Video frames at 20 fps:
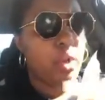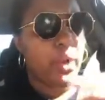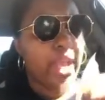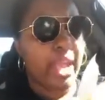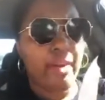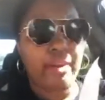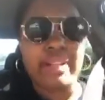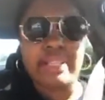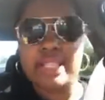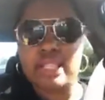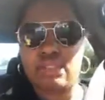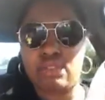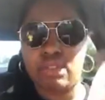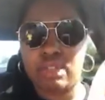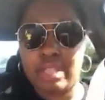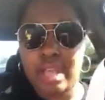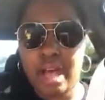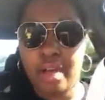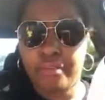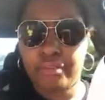Aries is
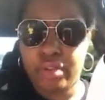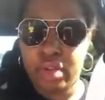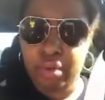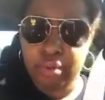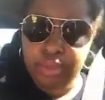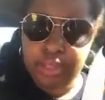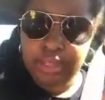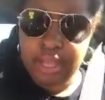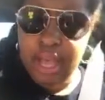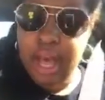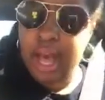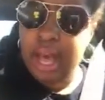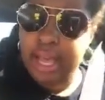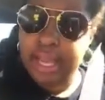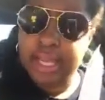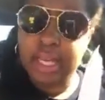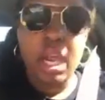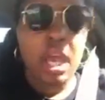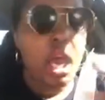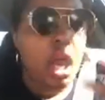your south node
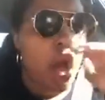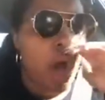sign.